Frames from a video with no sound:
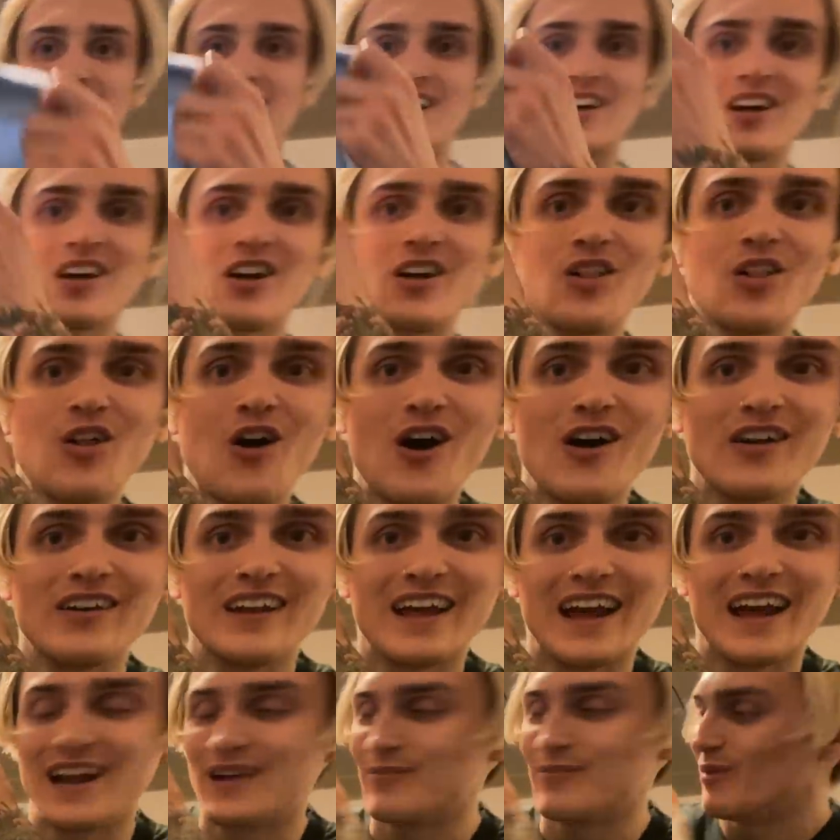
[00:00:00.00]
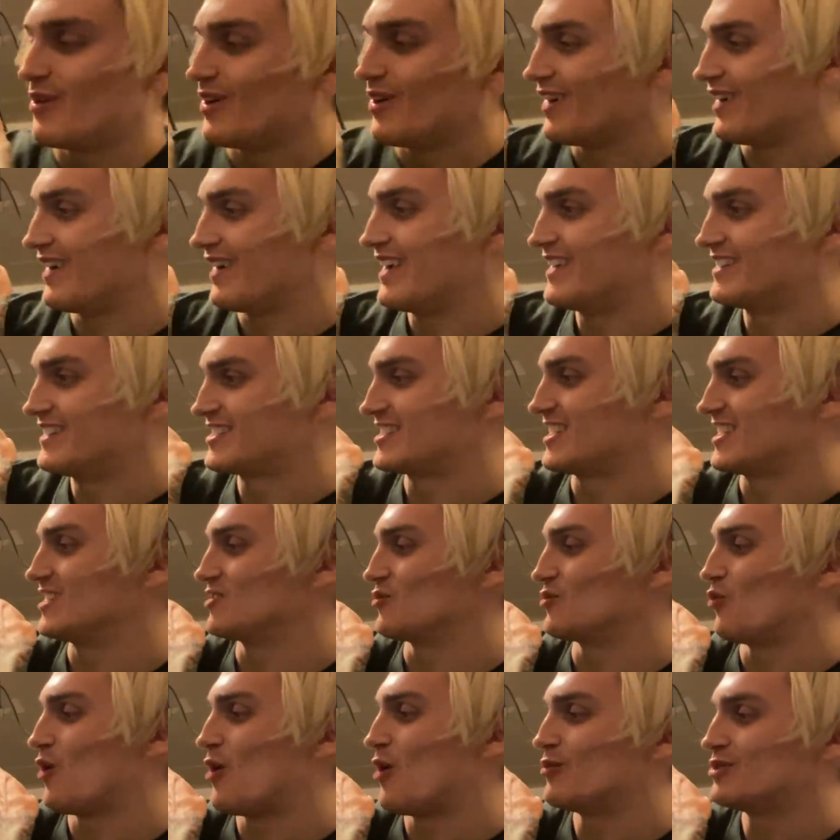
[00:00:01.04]
Klondike bar. It says,
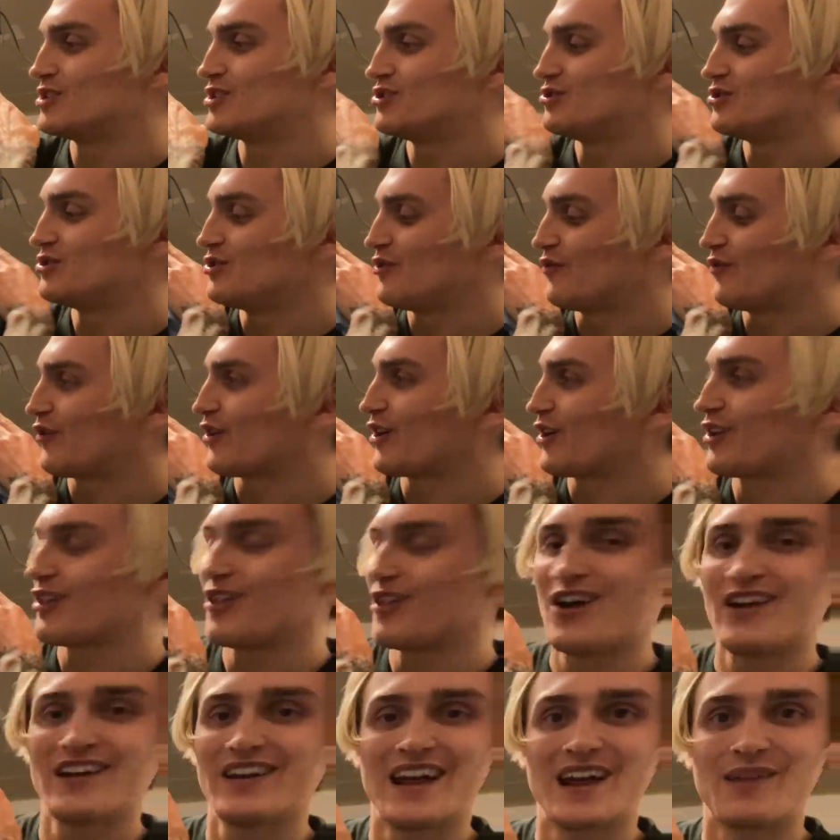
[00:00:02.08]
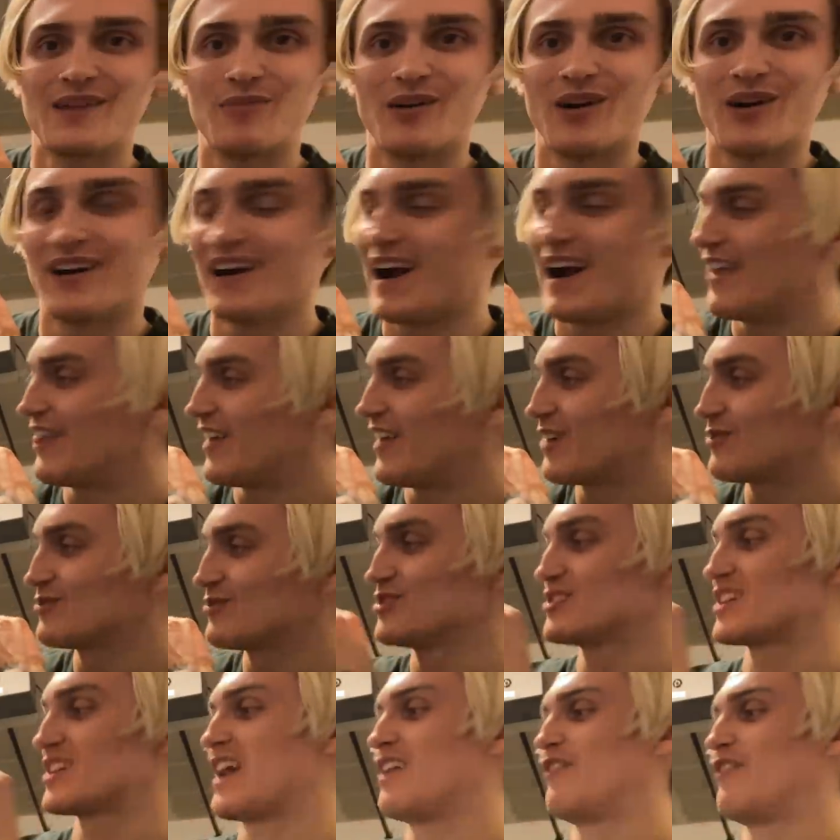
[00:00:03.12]
what would you do for a Klondike bar? I thought it was
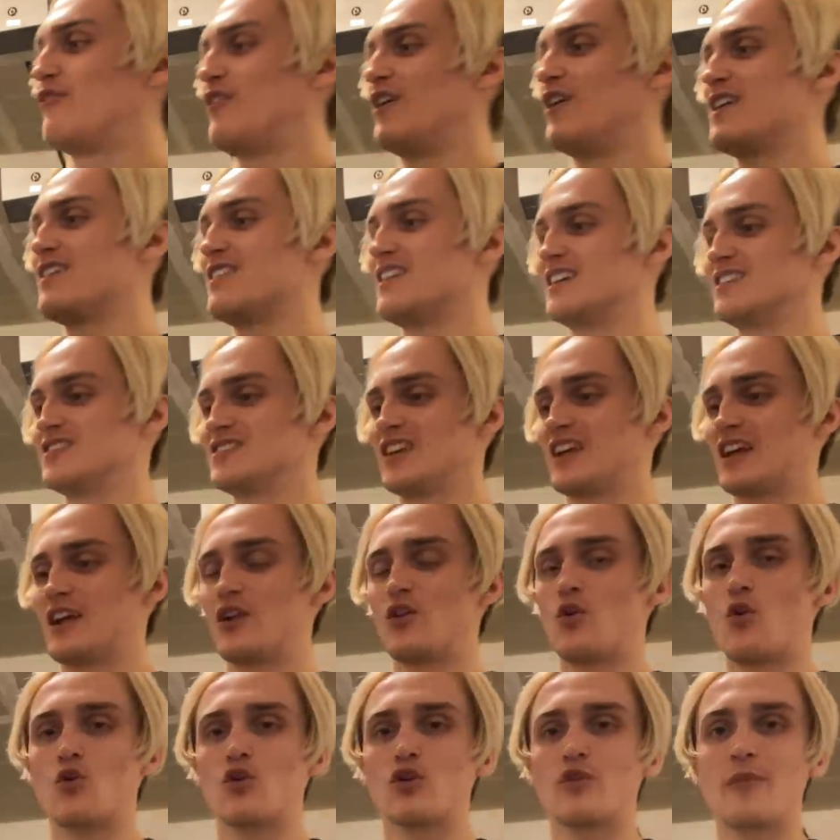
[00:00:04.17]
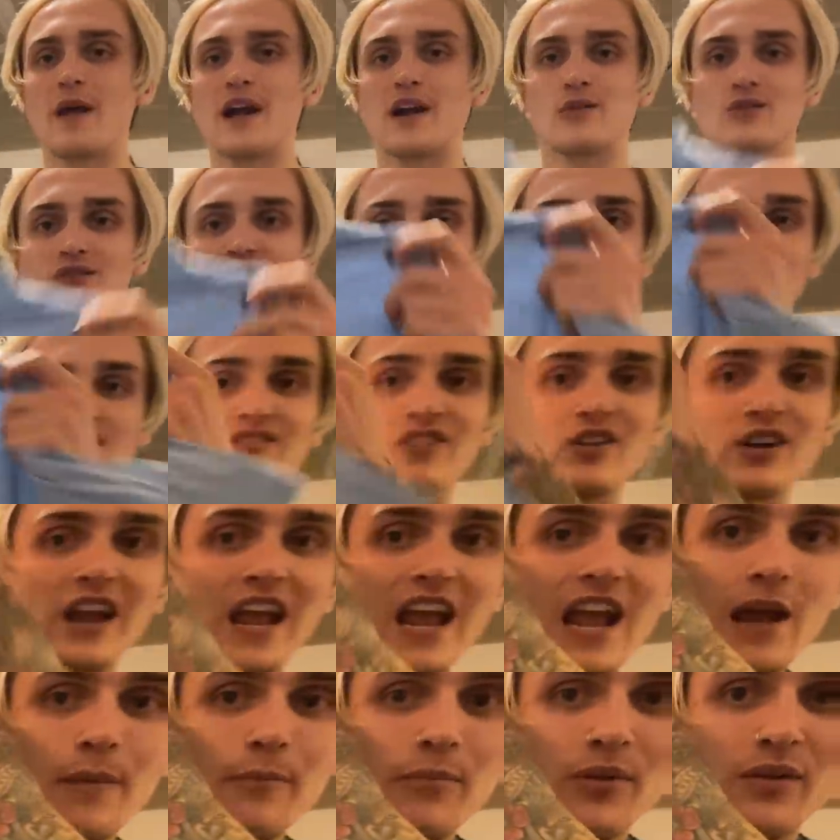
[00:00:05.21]
just kind of funny that it's like a quarterback receiver
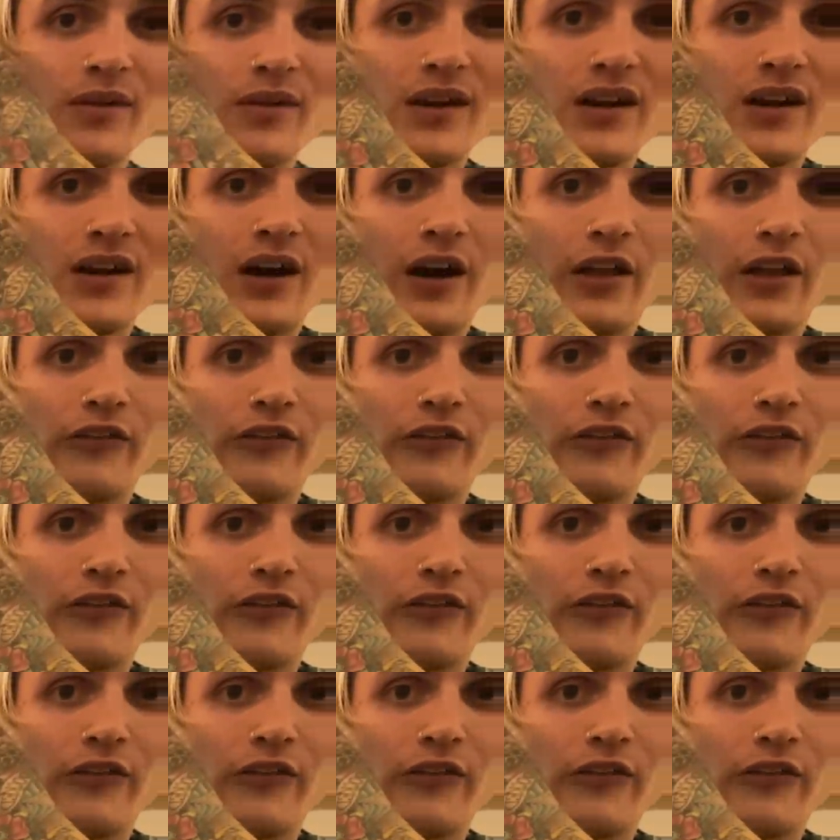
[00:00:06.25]
camp, on the